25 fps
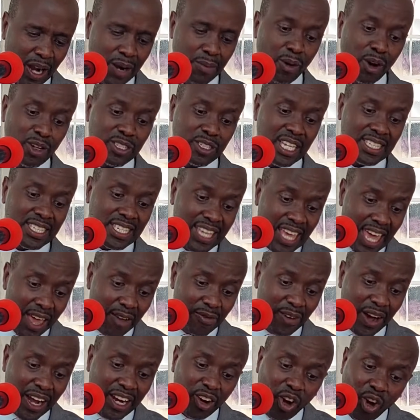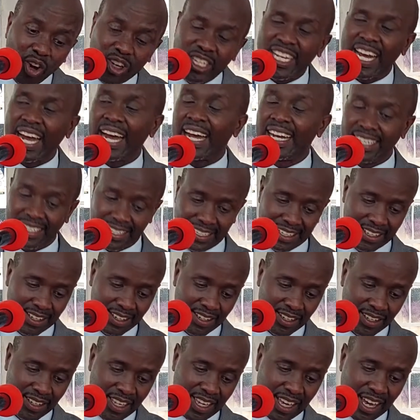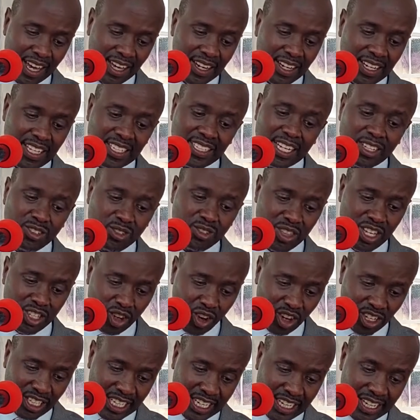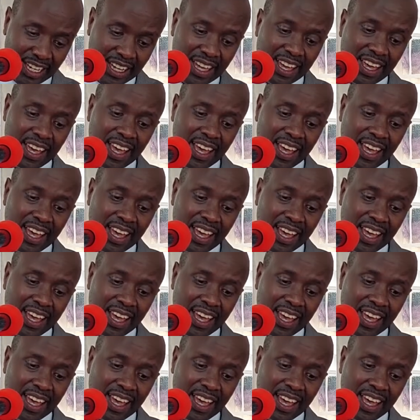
And Moses gave an order. Here, listen to this order.